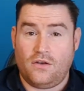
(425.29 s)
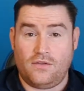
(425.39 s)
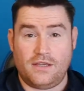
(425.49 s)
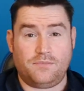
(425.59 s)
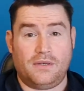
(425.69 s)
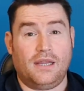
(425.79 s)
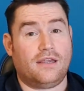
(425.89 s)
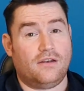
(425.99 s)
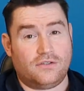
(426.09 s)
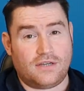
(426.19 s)
Now, this
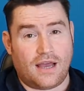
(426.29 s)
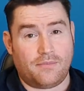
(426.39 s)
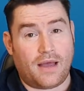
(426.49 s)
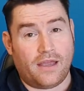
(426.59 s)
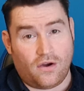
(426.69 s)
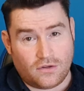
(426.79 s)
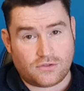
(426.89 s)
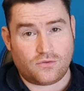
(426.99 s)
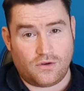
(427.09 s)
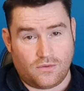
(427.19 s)
particular chap I
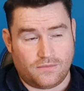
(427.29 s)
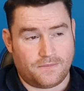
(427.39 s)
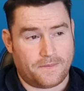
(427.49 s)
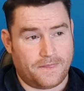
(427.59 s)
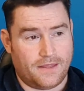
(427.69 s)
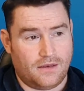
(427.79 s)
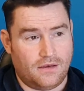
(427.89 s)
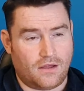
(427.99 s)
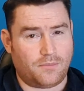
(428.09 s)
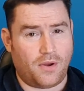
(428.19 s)
also know,
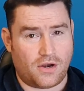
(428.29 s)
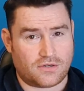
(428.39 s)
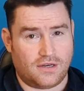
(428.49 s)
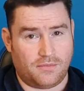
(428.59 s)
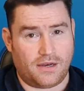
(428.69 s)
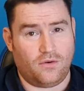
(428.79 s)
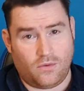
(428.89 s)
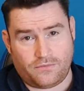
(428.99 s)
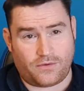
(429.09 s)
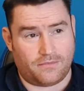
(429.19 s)
not personally, but I
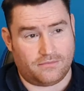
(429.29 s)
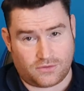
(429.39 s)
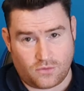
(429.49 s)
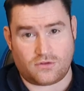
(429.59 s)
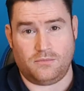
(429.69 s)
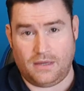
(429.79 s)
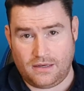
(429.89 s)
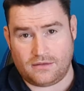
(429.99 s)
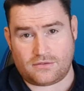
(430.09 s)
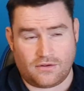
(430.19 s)
know him from social
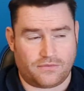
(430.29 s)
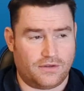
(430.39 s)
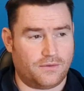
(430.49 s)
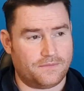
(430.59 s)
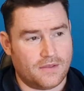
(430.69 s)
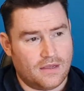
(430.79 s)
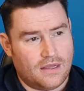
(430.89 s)
media and stuff, you know.